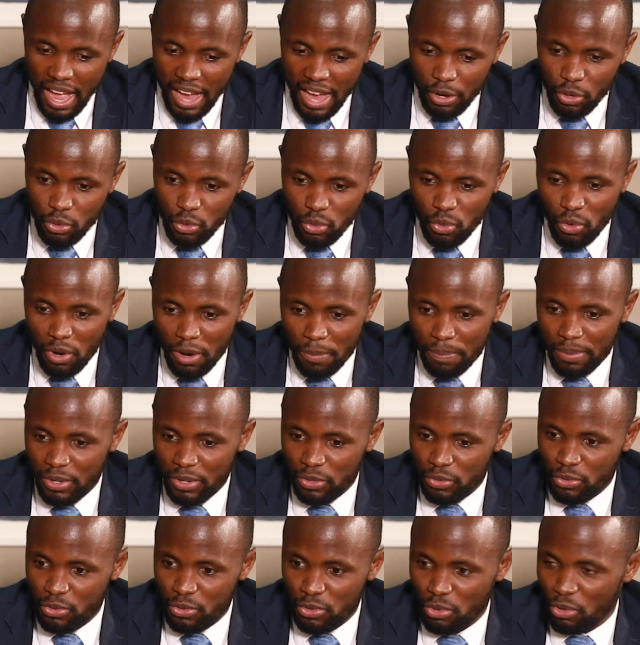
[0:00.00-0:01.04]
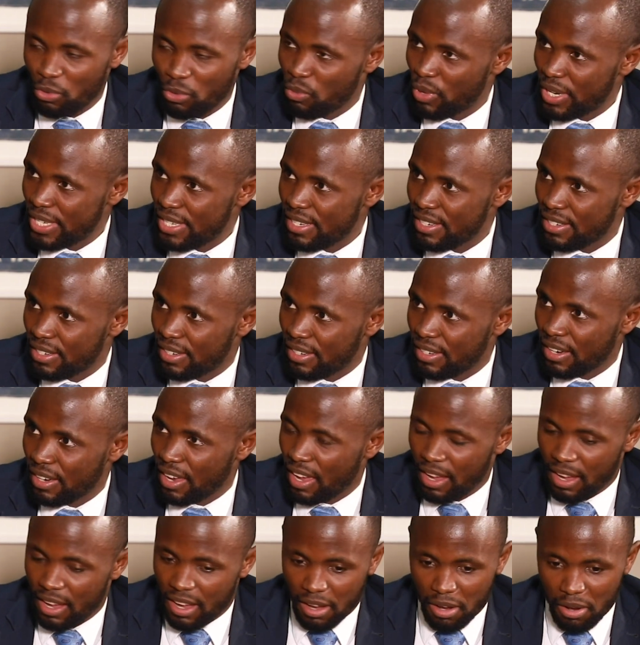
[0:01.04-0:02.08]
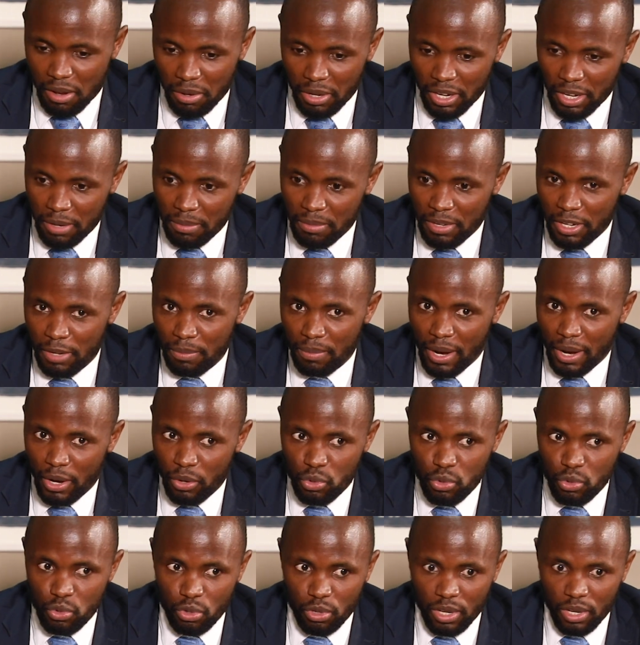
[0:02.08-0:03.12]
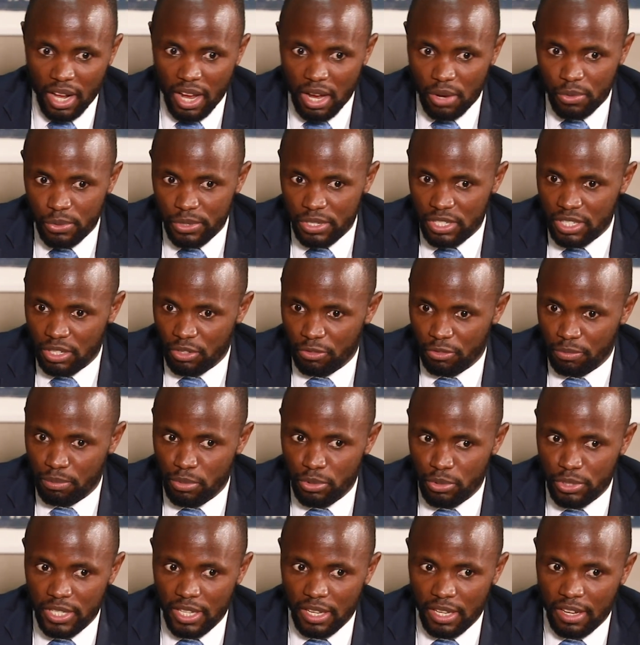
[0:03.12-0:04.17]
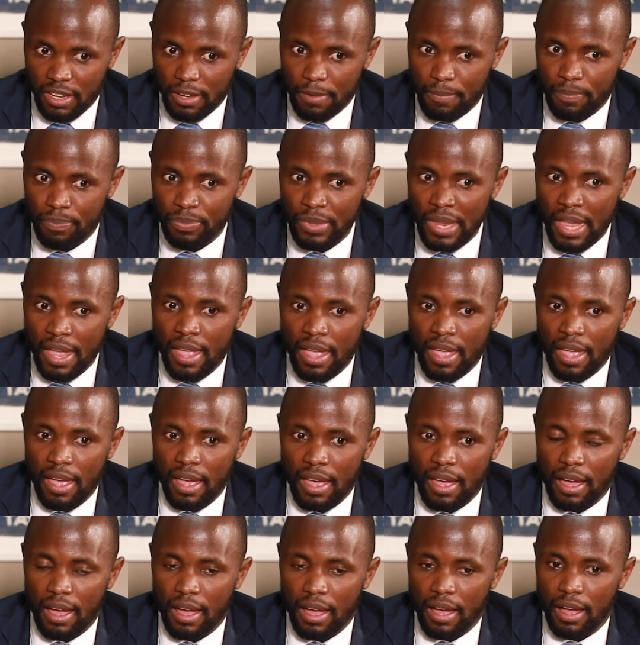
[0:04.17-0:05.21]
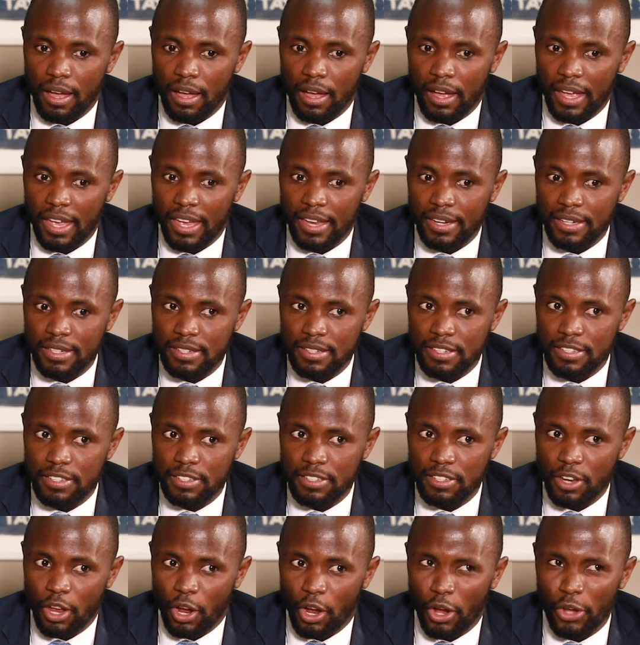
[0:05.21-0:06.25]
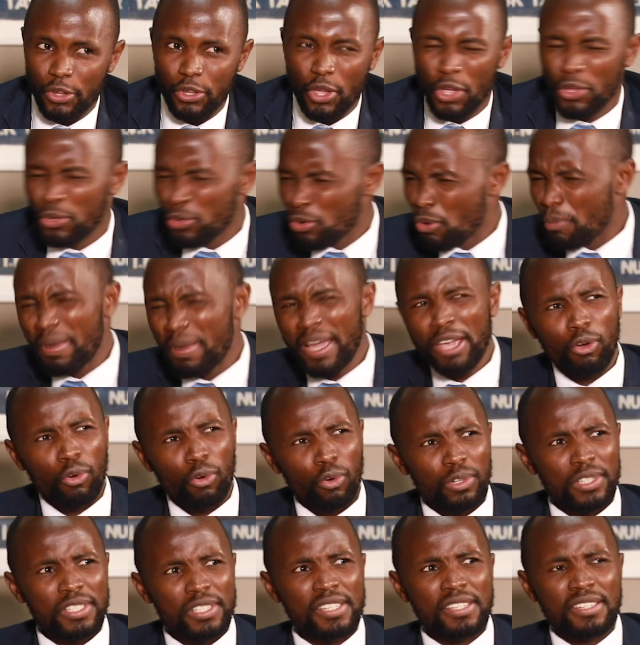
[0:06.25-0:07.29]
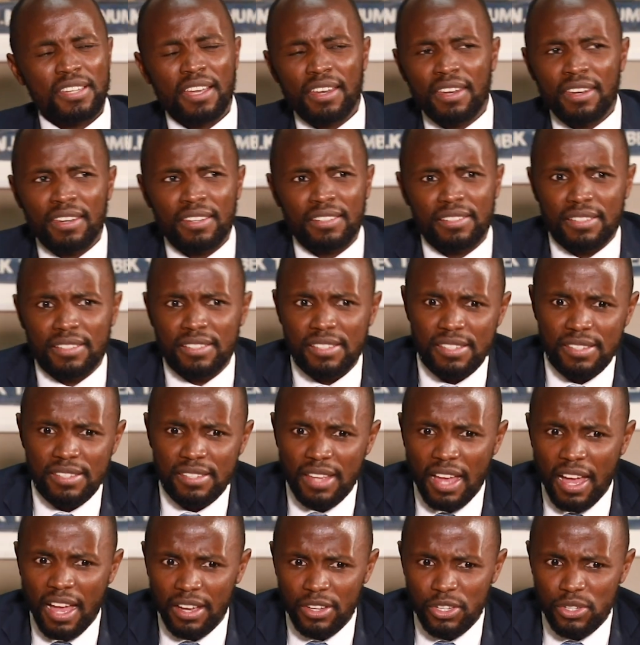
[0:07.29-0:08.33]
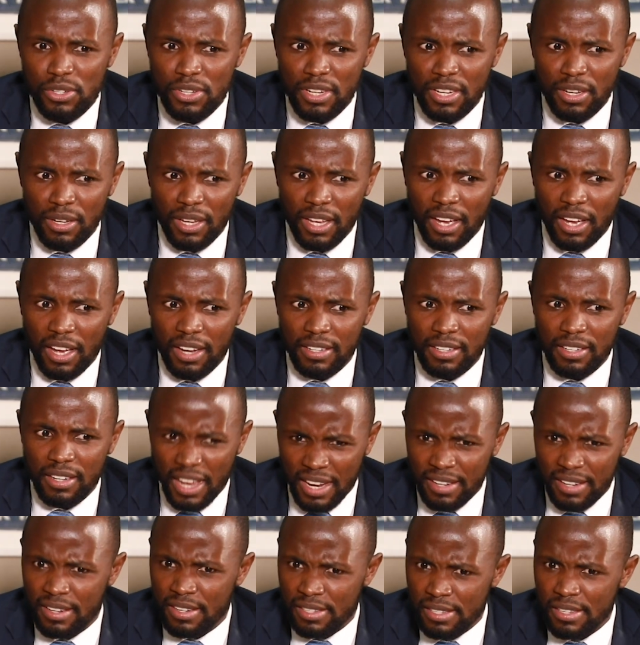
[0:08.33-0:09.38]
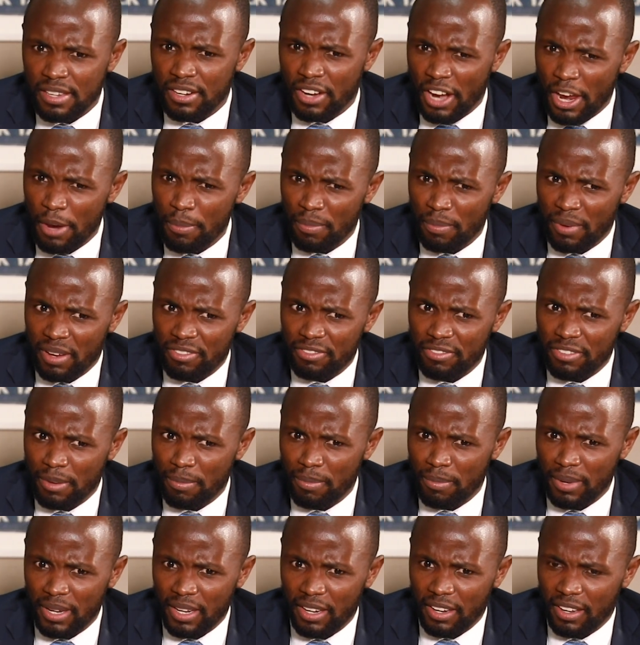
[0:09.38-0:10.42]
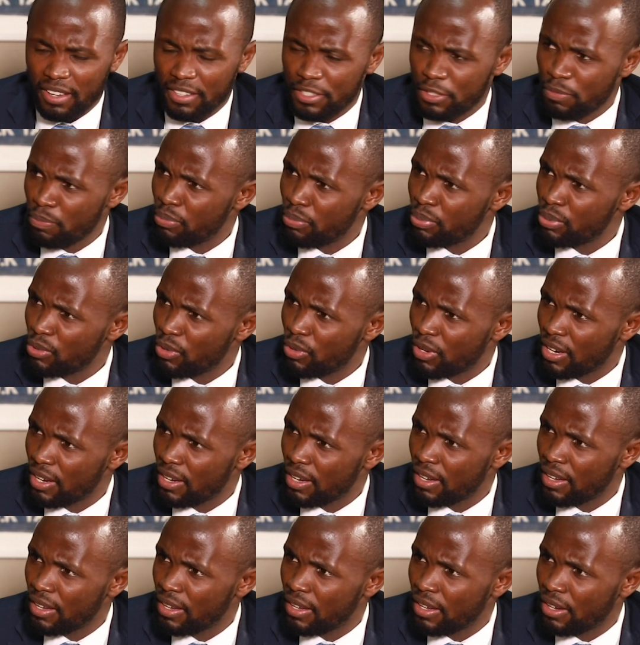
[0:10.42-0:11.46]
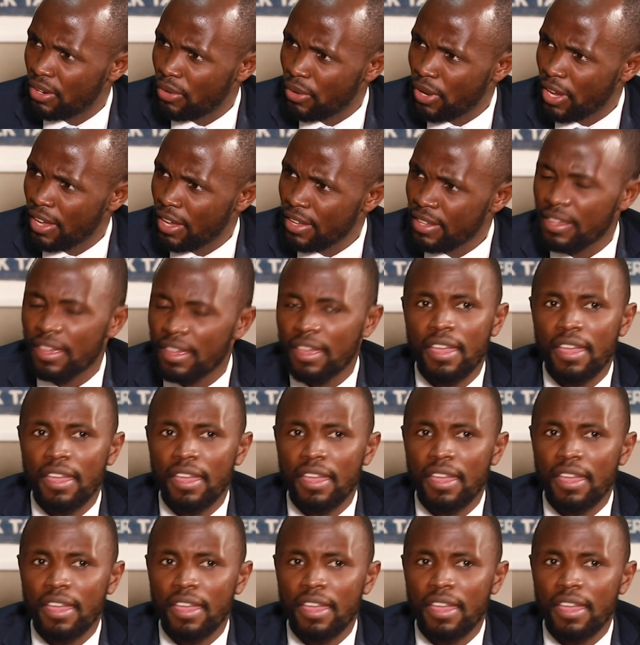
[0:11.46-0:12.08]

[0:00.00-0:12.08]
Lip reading: I grew up in rural Western, in my rural county of Busia. And, you know, by all standards, actually, I'd describe my family as poor, okay?